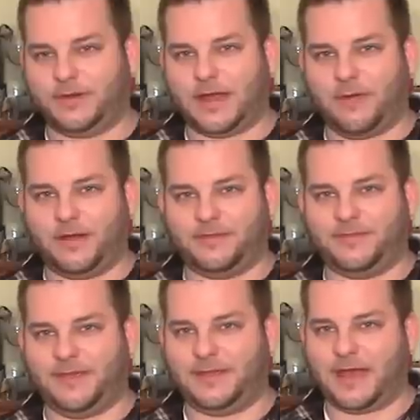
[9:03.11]
count on
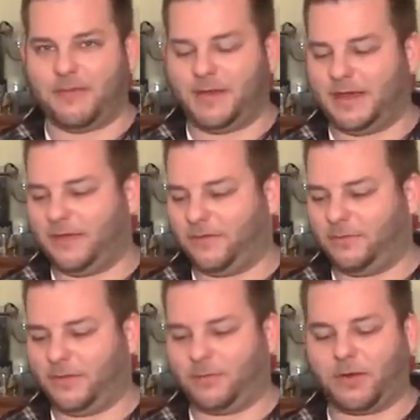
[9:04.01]
seeing that many of them.
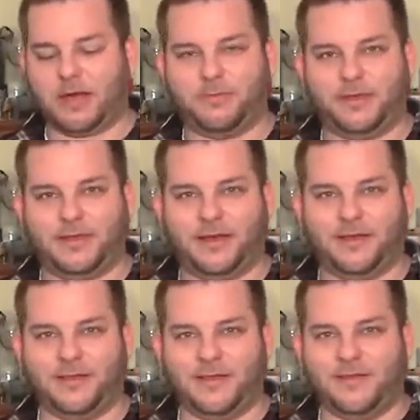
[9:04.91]
They're probably uh,
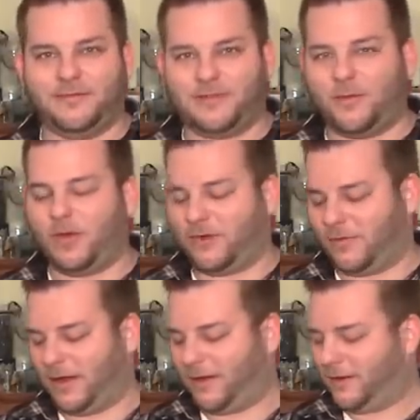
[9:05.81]
somewhat
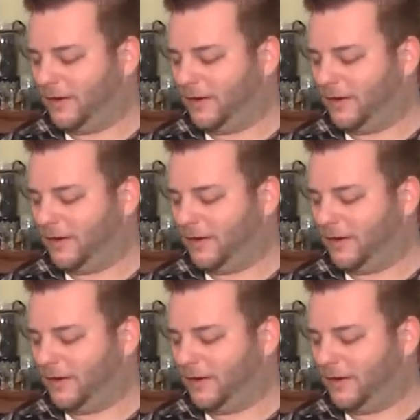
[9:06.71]
rare.